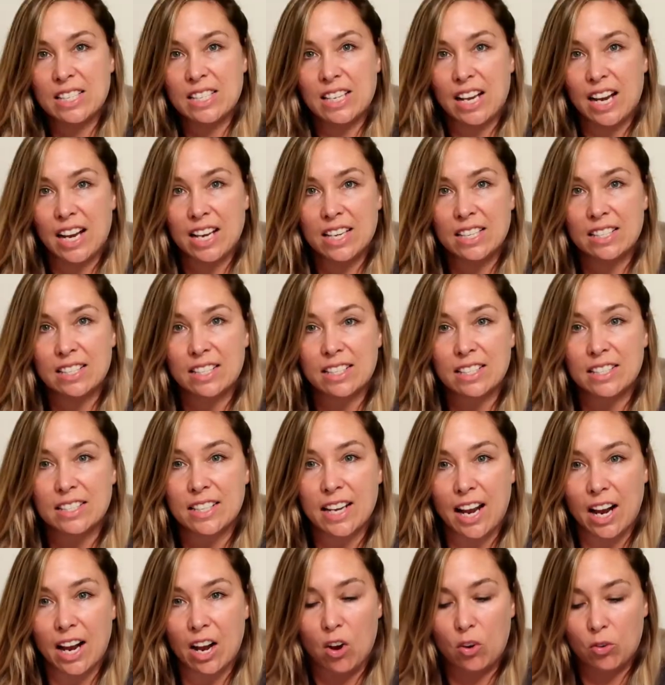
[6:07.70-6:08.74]
sized
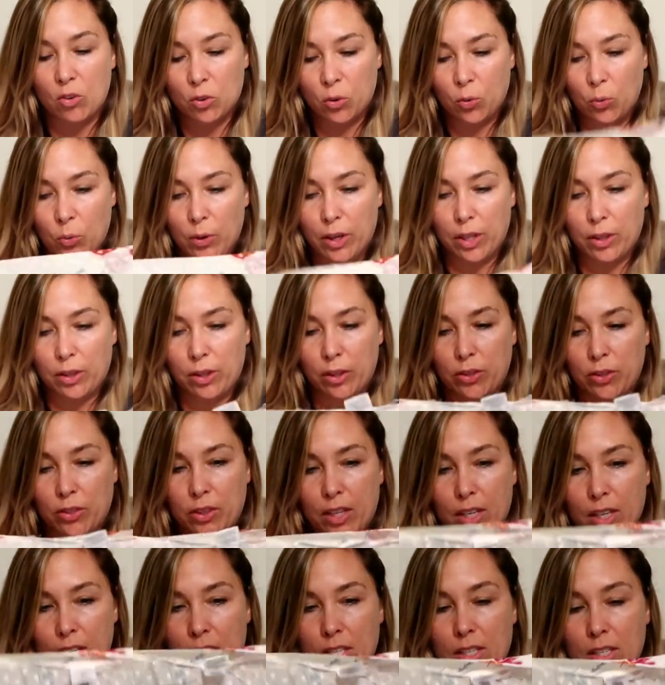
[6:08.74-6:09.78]
down with
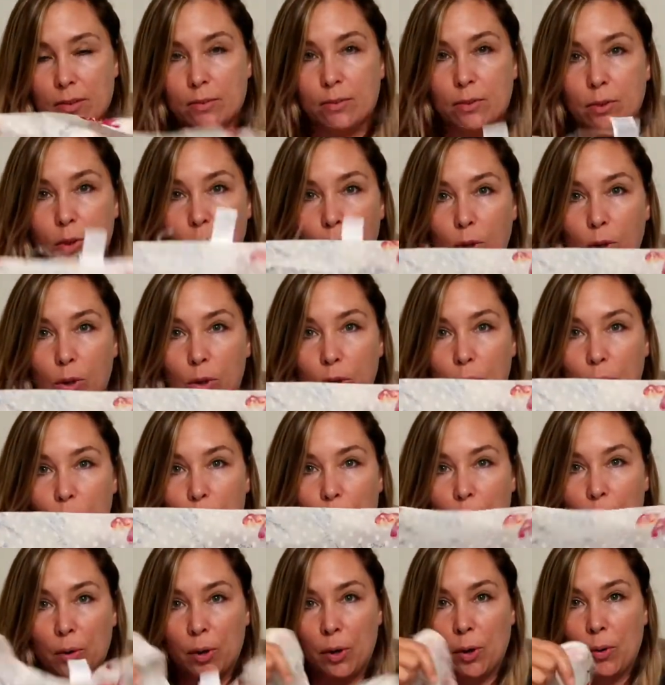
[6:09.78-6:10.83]
this floral
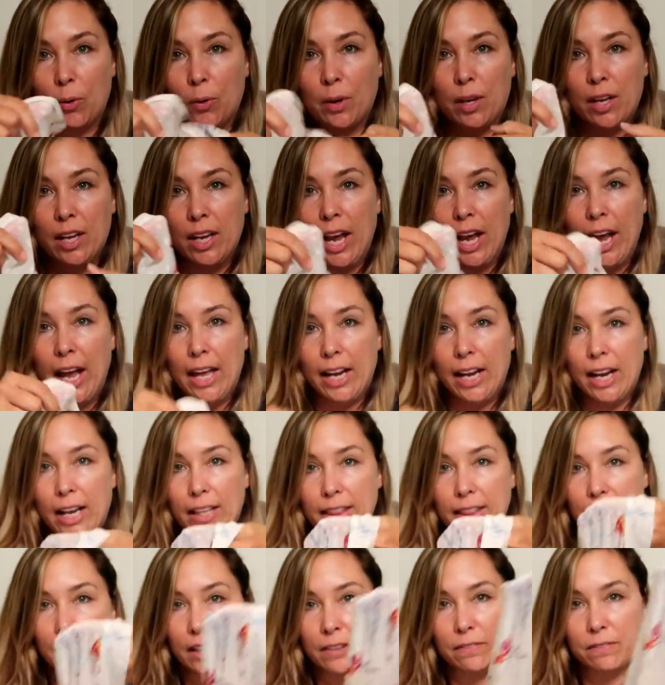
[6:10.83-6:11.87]
kimono, and I
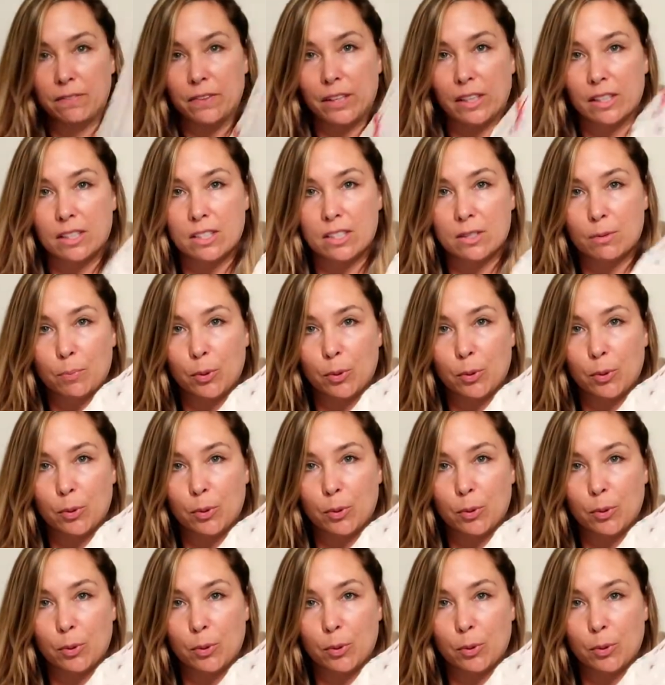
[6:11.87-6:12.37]
think it fits